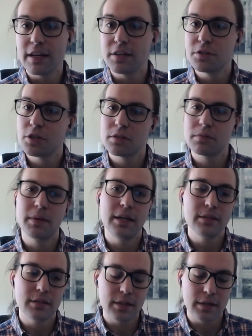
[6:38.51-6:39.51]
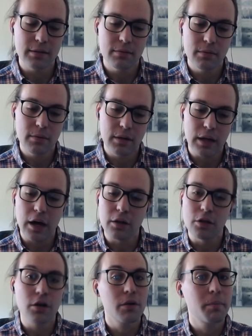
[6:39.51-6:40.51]
It just means that I'll
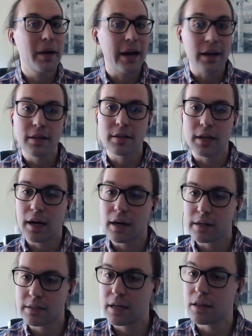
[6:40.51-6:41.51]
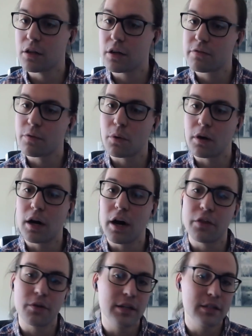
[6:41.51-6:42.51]
look back in the logs and look for
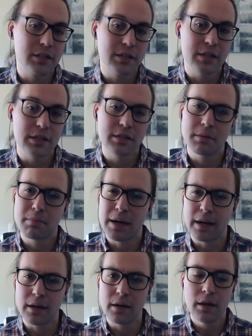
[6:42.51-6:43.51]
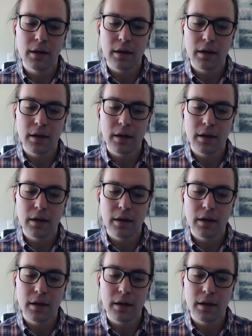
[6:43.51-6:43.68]
other instances that might